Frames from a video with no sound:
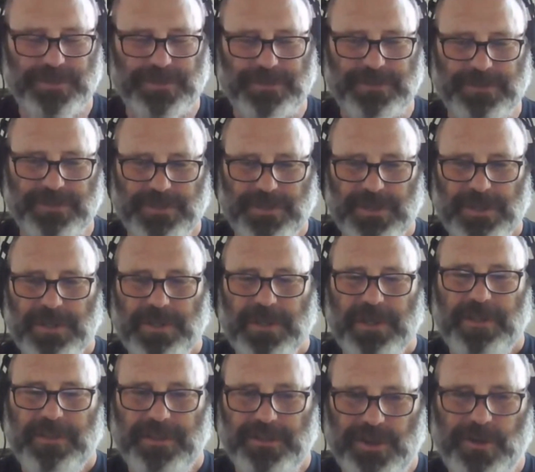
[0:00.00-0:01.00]
Is
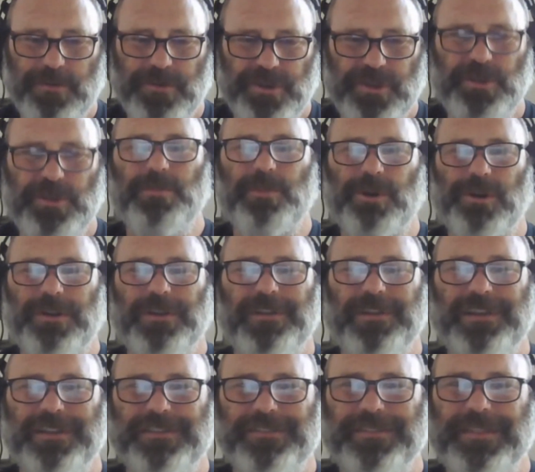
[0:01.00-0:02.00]
the dark humor
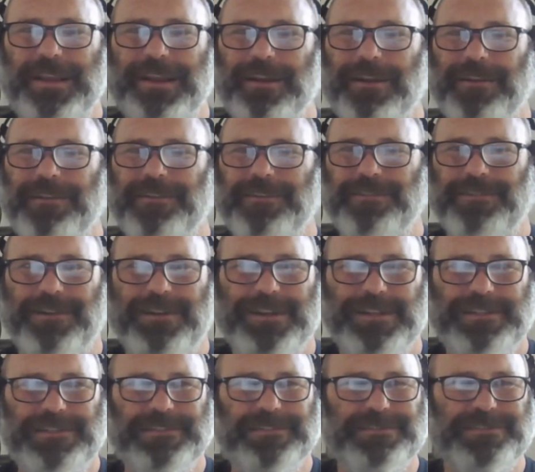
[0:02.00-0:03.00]
is there,
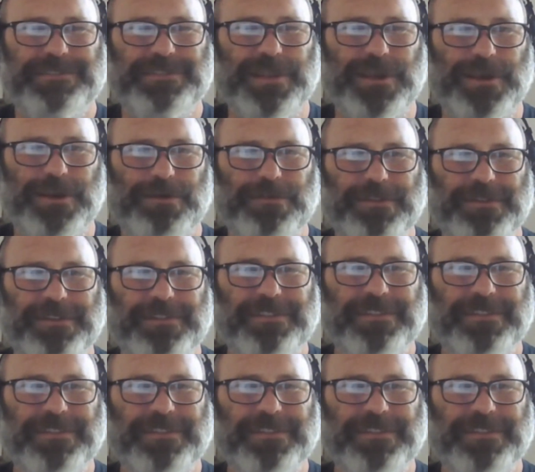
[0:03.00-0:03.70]
right? Yes. So.